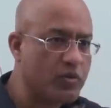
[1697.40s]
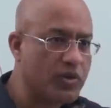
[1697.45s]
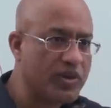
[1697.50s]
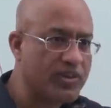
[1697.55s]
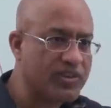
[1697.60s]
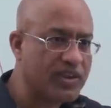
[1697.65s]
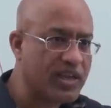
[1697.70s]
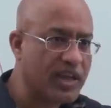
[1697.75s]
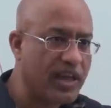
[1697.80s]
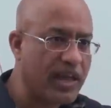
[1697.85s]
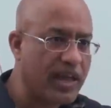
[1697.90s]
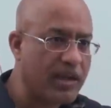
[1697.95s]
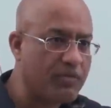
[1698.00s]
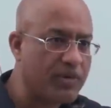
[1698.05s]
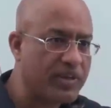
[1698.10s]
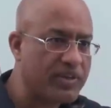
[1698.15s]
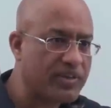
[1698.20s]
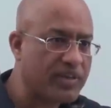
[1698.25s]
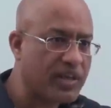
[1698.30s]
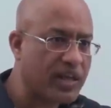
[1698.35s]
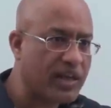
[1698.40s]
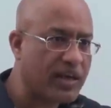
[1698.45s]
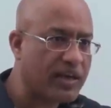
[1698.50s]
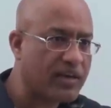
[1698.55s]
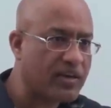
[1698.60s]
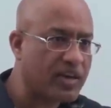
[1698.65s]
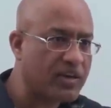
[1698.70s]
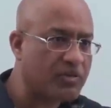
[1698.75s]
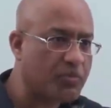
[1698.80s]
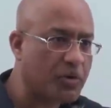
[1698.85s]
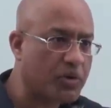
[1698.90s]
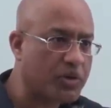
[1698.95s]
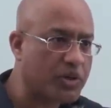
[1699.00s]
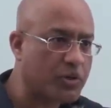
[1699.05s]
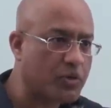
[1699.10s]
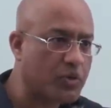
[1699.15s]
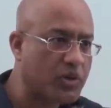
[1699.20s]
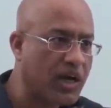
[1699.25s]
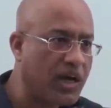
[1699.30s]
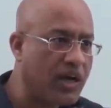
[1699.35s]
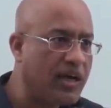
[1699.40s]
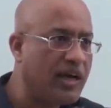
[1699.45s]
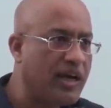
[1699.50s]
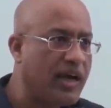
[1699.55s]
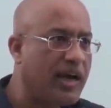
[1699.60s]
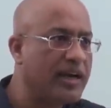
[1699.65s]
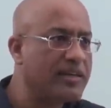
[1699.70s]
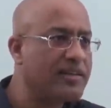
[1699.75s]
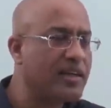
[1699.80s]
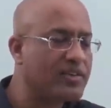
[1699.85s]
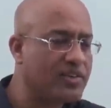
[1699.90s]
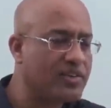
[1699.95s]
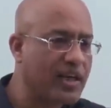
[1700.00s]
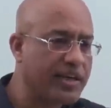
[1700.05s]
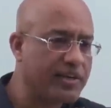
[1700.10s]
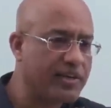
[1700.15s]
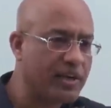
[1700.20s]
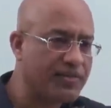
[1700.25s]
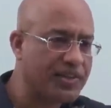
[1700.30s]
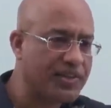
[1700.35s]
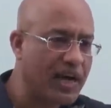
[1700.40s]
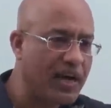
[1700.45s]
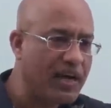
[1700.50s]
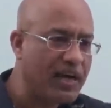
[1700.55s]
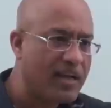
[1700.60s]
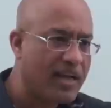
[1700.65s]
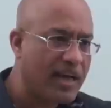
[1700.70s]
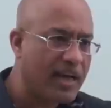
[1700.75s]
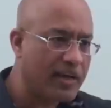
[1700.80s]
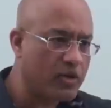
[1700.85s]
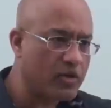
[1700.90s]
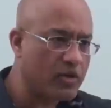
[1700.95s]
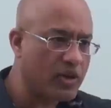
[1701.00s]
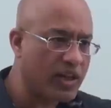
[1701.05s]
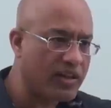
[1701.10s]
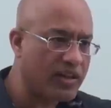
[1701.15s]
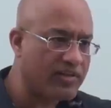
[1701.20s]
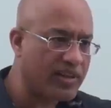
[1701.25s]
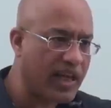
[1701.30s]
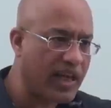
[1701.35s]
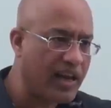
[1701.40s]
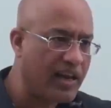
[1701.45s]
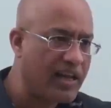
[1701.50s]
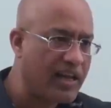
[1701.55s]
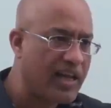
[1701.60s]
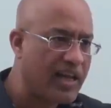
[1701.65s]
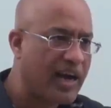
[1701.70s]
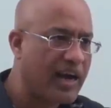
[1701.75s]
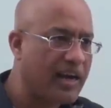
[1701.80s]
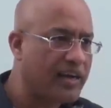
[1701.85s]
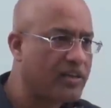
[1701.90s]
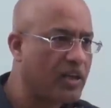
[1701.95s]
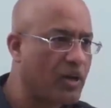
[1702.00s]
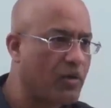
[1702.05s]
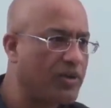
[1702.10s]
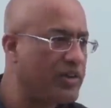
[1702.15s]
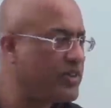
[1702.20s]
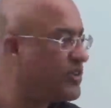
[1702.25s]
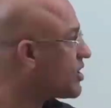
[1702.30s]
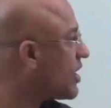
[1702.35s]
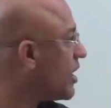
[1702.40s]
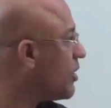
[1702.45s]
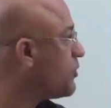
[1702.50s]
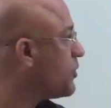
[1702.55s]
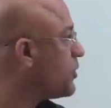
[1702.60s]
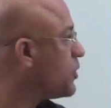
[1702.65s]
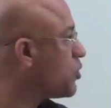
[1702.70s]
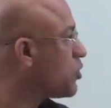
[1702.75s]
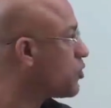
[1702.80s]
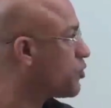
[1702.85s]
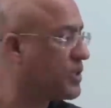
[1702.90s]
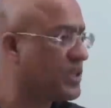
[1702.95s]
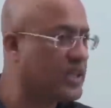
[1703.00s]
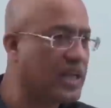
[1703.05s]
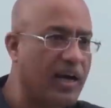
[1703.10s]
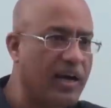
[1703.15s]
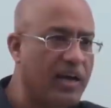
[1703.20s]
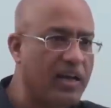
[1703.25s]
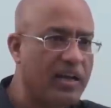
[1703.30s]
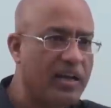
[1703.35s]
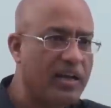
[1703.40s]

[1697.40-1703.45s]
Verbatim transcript: to vesicle and vesicle are transported to the other side of the endothelial cell until vesicle fuse with the